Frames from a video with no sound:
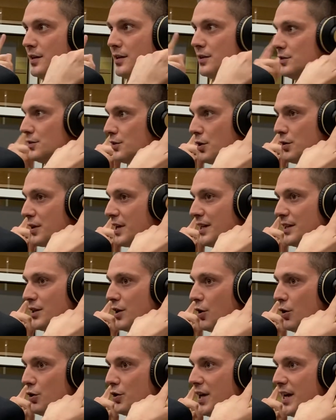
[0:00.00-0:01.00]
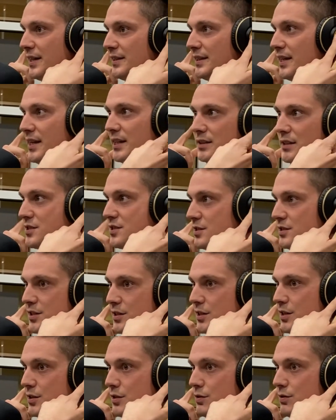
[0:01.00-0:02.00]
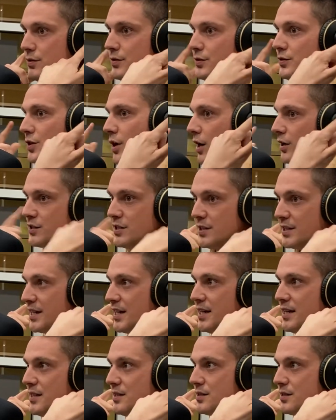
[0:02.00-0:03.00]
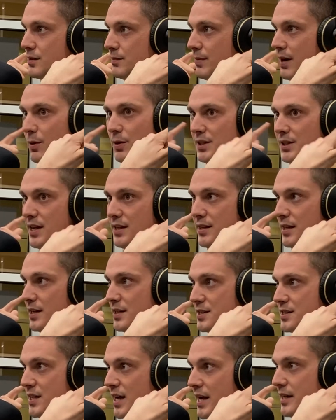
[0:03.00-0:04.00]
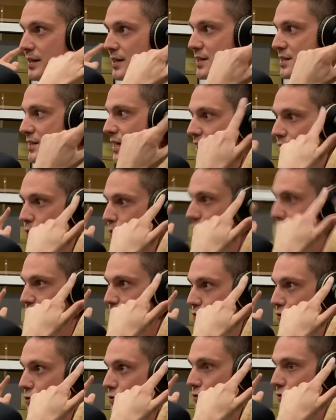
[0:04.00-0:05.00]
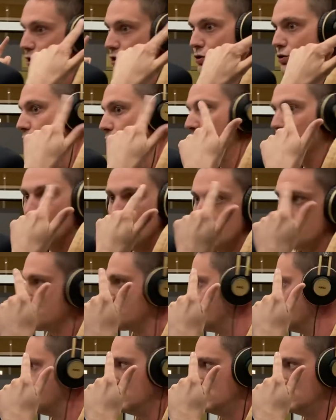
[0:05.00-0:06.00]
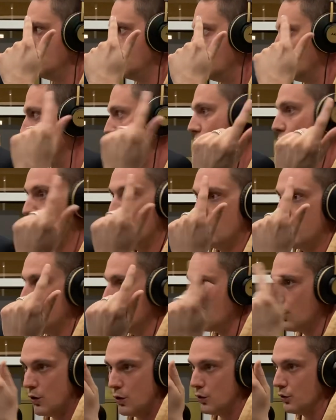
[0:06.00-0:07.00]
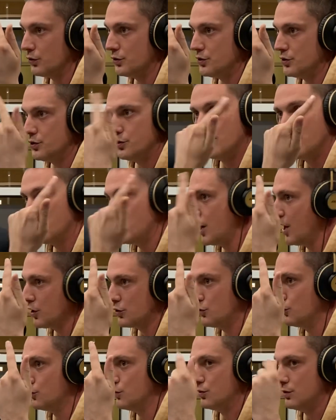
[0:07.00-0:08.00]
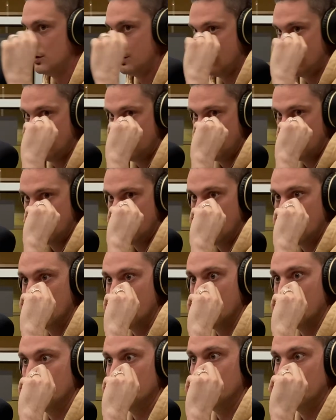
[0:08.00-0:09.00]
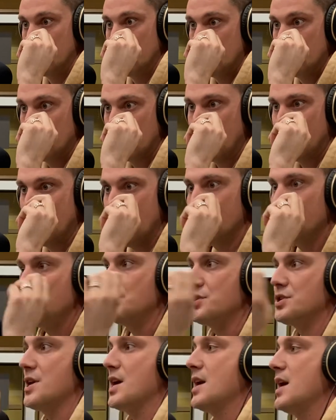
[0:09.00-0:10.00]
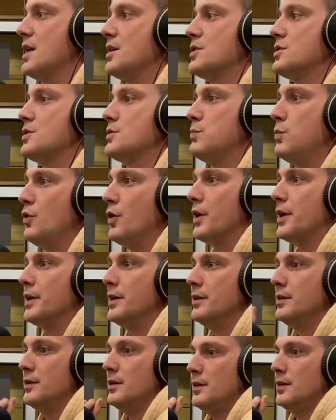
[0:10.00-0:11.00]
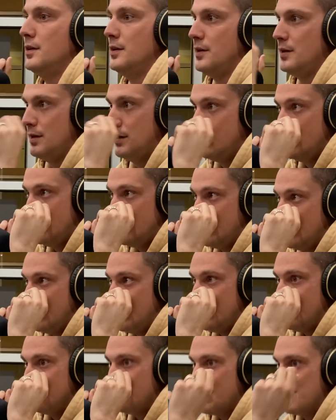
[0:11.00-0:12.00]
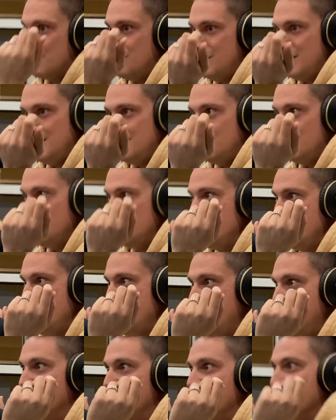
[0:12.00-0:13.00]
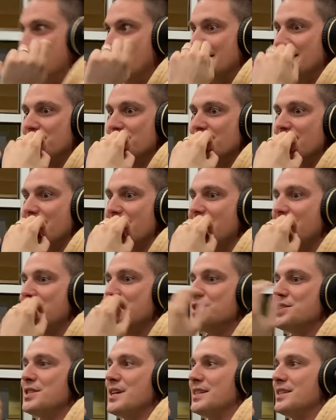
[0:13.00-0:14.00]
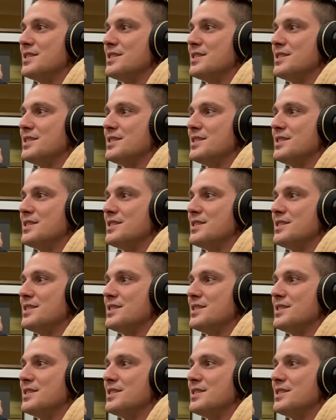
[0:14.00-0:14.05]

don't get in the old head thing. Listen to the youth. Talk to the kids about what they think is tight because they know what's cool. You don't know what's cool. We are old. You're not cool. But my nephew was just like, yeah, this is boring. I'm like, what? What do you mean? And he was like, yeah, it's like the